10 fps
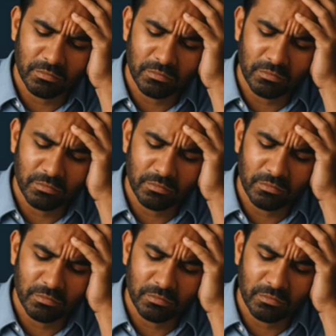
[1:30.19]

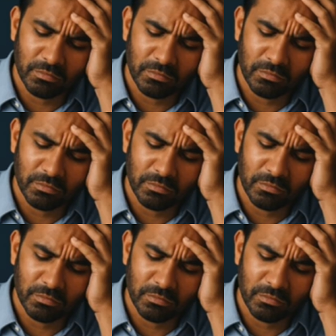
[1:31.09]

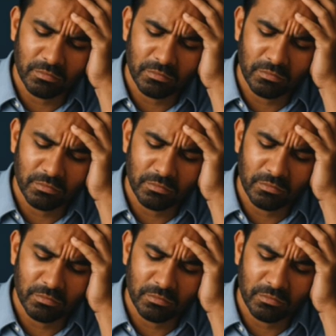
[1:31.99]

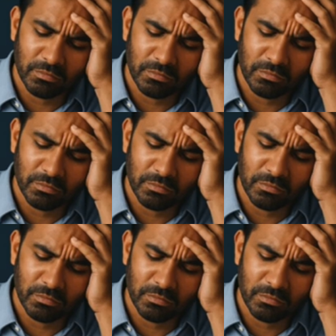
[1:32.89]

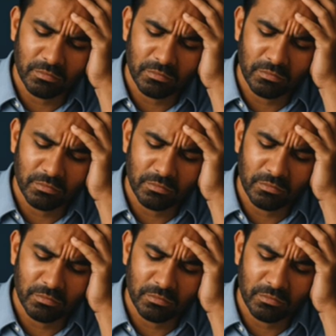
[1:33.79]

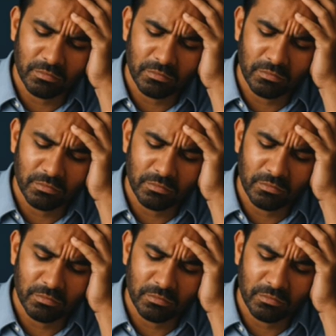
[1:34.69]

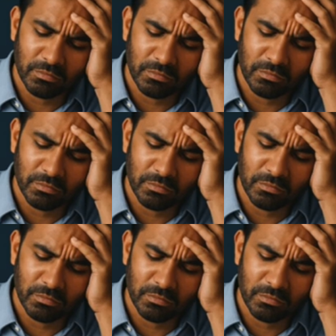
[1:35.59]

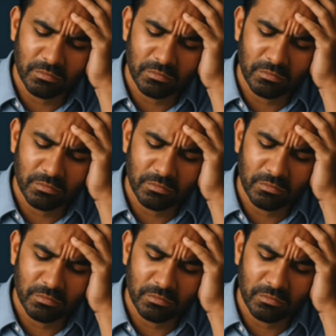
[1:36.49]
(no lip movement)